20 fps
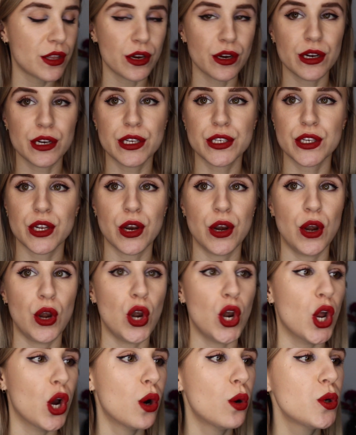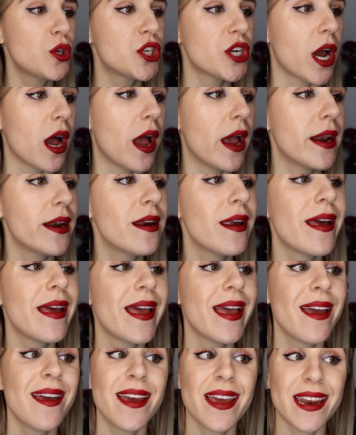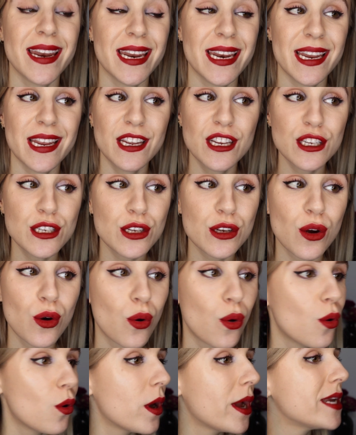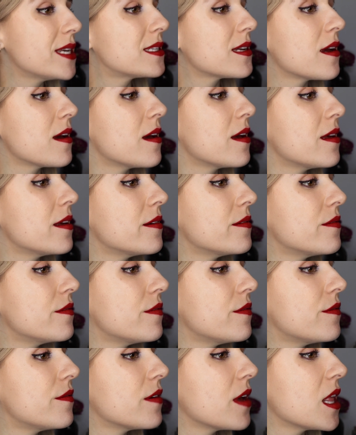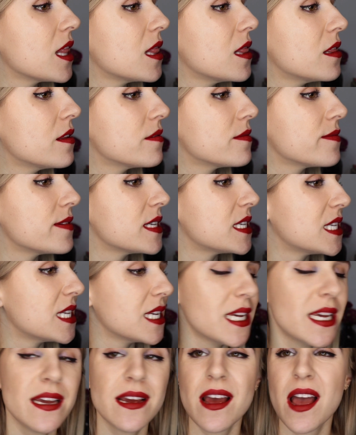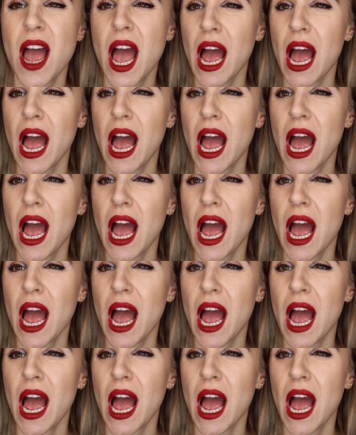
There is no shine, and it is quite velvety.